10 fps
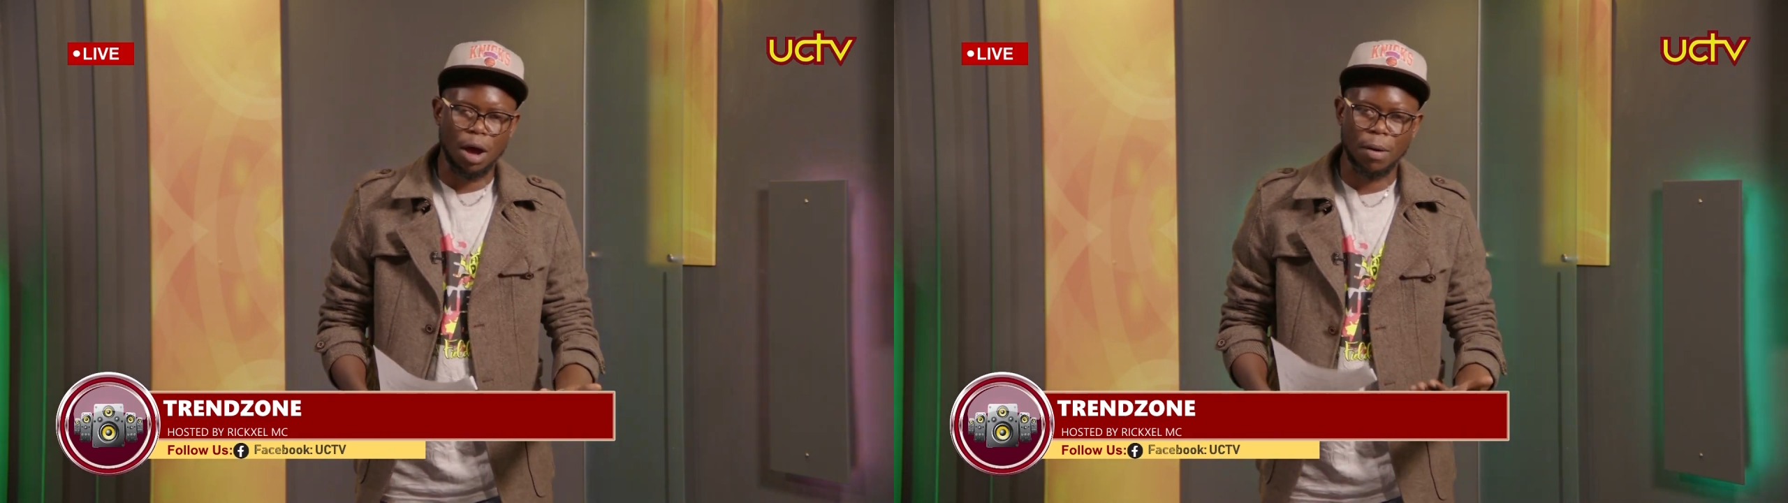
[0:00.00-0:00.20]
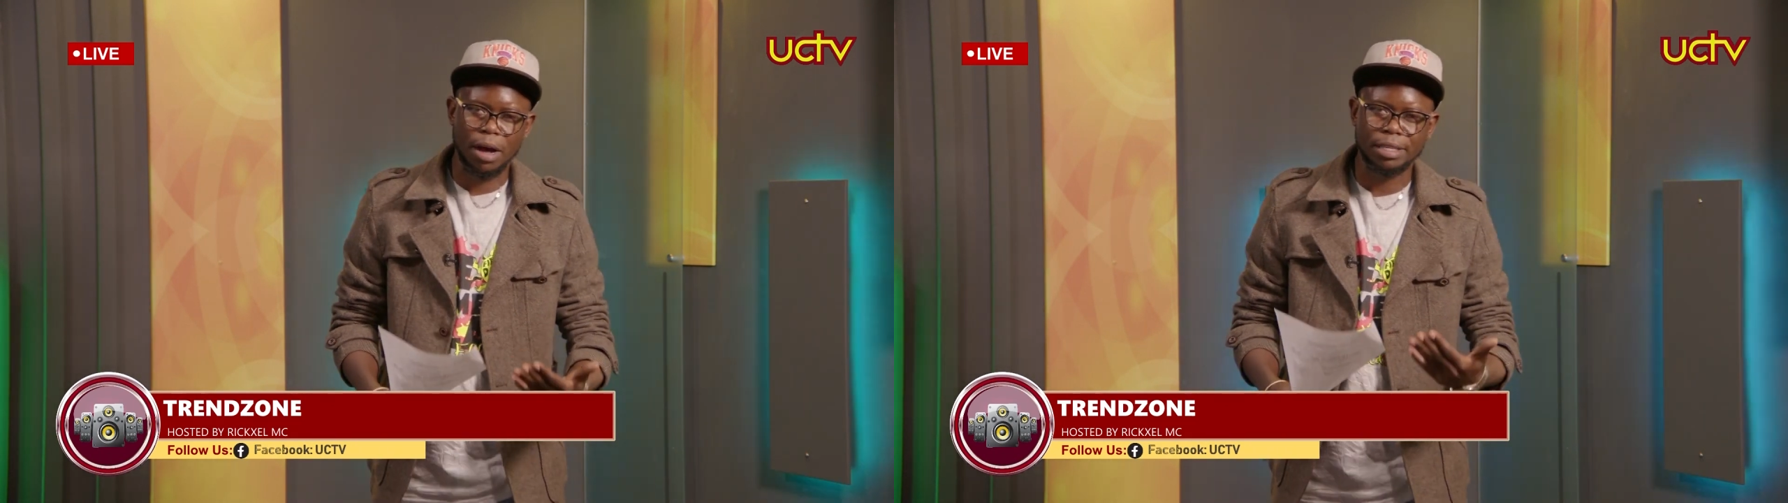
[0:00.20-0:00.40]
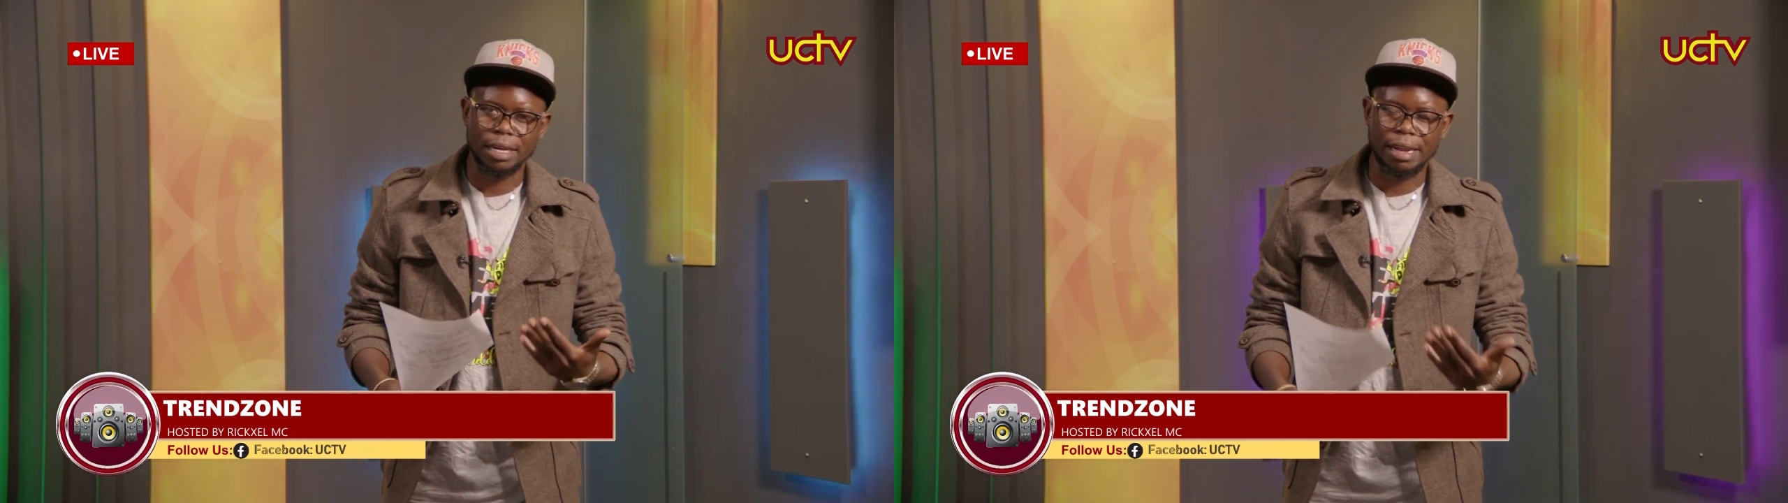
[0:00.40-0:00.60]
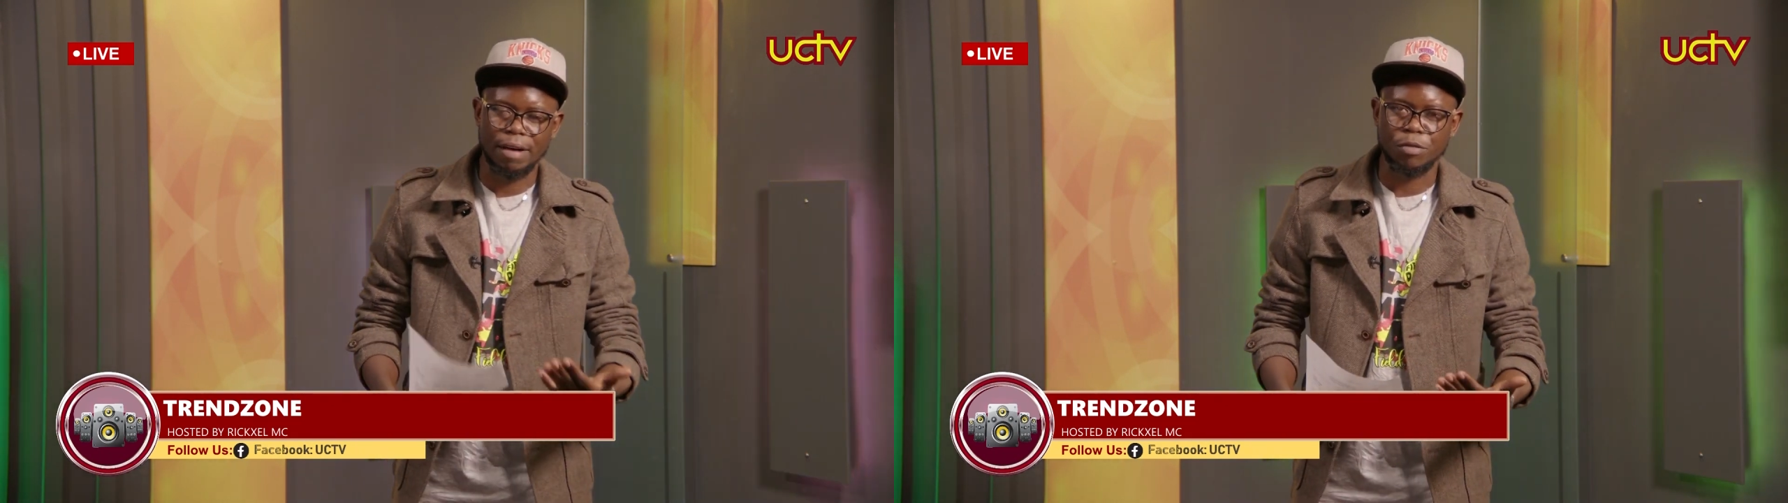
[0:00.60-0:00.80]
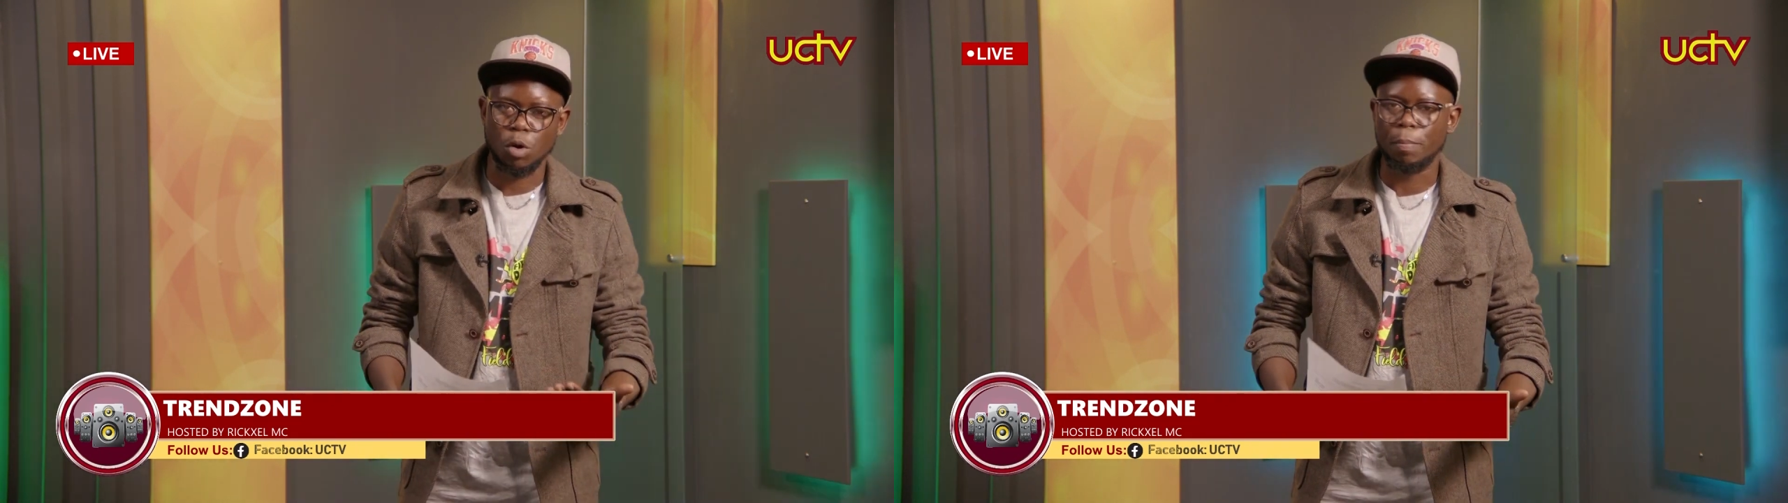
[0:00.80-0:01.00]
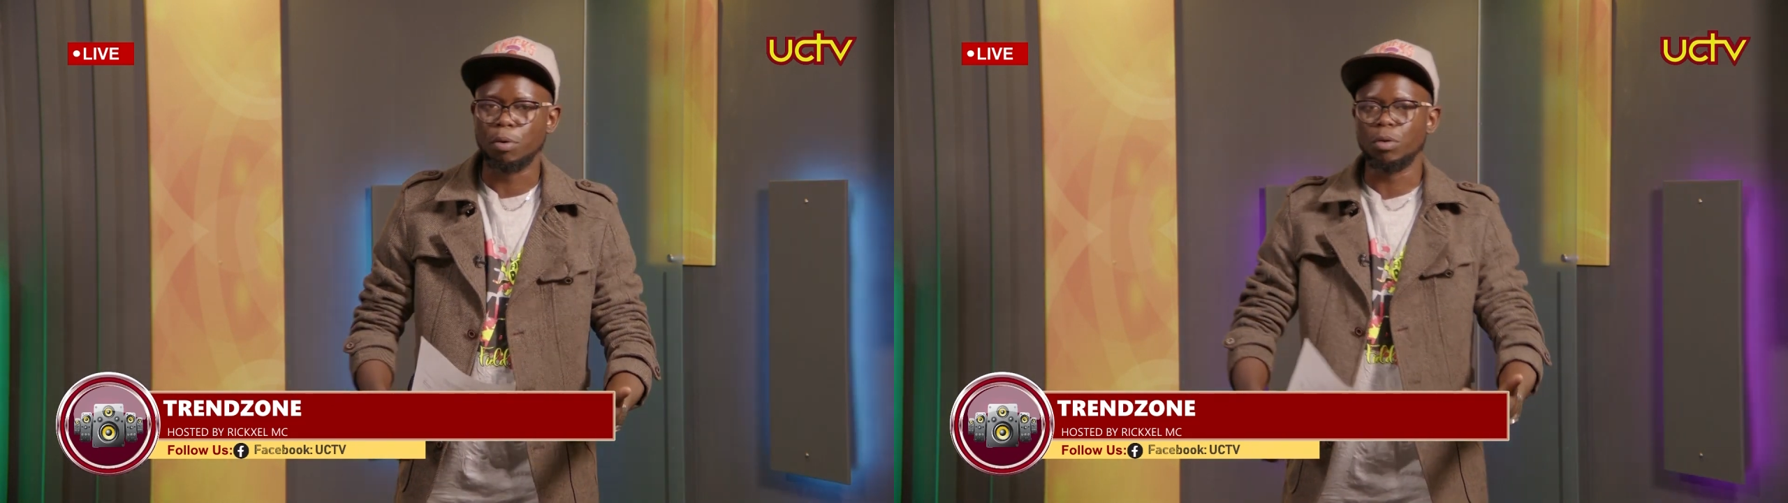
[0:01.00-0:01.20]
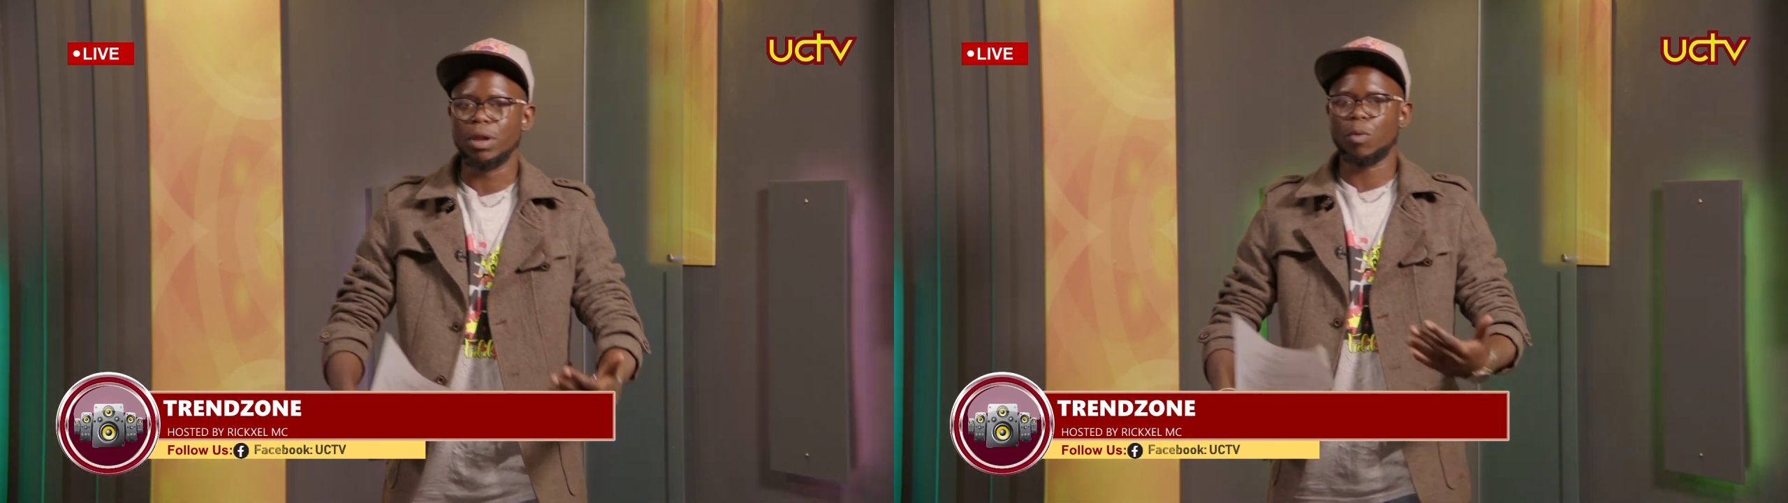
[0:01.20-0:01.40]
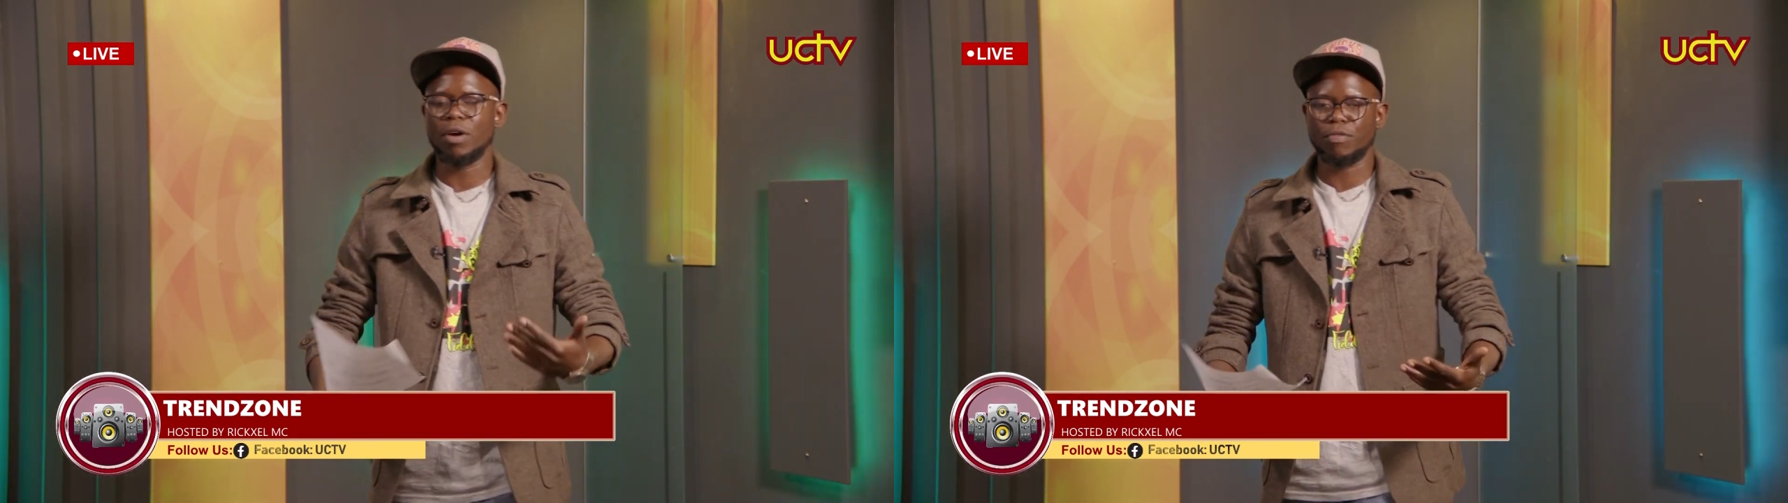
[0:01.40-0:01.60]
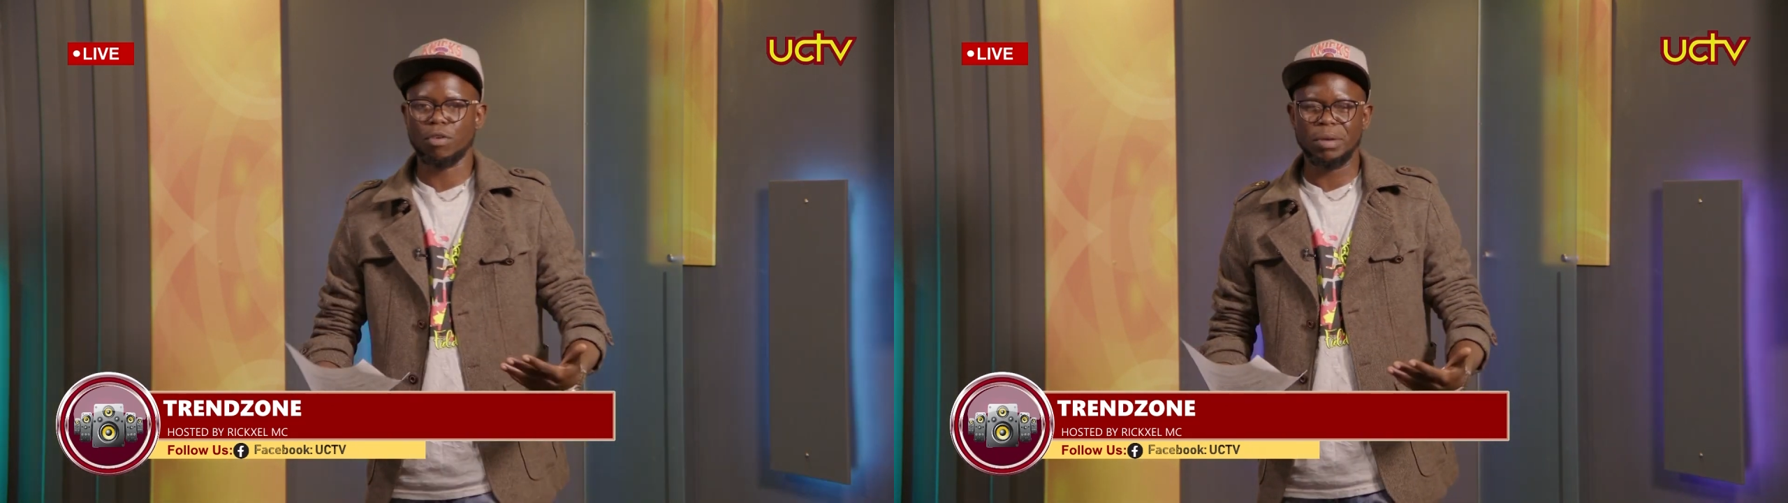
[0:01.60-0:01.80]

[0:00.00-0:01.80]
actually Navio pulled away from